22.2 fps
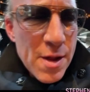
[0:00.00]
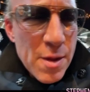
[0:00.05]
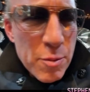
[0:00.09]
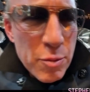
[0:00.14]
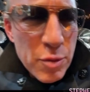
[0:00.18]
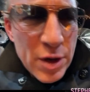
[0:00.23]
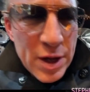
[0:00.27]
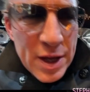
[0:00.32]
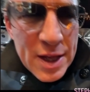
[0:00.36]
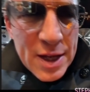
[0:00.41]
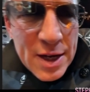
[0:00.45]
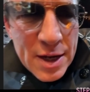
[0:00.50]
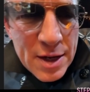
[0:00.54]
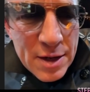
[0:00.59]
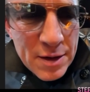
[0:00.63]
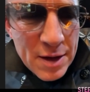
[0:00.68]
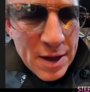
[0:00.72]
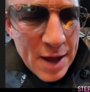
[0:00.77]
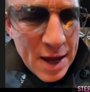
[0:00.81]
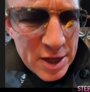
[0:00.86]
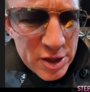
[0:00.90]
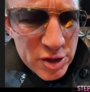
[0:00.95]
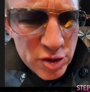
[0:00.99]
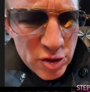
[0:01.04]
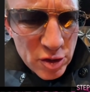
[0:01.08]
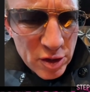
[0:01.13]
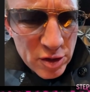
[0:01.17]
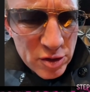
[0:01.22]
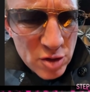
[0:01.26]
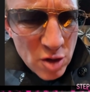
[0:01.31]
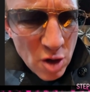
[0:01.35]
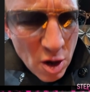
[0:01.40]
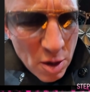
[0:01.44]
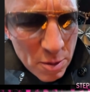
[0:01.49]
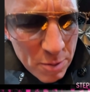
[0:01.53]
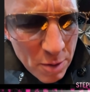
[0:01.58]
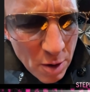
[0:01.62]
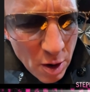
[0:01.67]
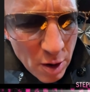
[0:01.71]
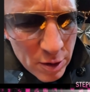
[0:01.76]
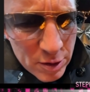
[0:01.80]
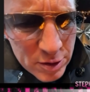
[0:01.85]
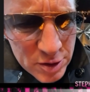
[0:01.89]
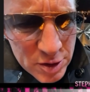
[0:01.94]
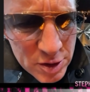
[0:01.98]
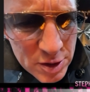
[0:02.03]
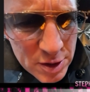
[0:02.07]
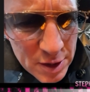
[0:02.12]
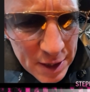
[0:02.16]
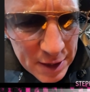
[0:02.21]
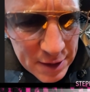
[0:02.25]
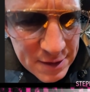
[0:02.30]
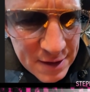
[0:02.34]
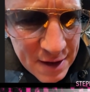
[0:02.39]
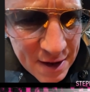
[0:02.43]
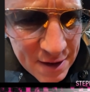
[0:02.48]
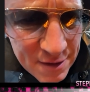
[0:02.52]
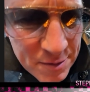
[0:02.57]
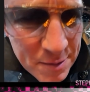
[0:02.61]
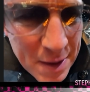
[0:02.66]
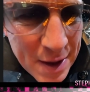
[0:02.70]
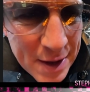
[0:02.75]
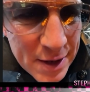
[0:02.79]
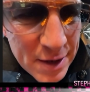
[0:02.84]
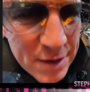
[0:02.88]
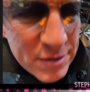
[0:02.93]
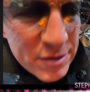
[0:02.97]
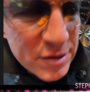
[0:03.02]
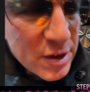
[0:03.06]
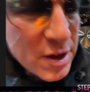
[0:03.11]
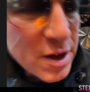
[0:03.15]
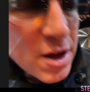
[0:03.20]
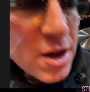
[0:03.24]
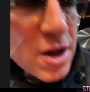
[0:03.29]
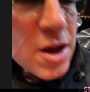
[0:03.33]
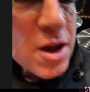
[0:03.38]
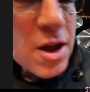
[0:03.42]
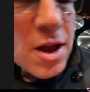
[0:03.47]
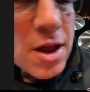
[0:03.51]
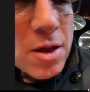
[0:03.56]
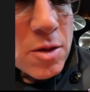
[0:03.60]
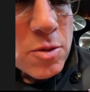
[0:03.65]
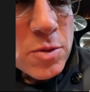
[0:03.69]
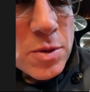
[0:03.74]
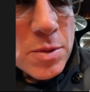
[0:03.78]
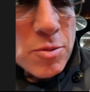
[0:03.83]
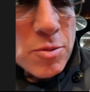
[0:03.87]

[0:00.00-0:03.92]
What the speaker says: bringing in extra guitar parts like Dave might have. We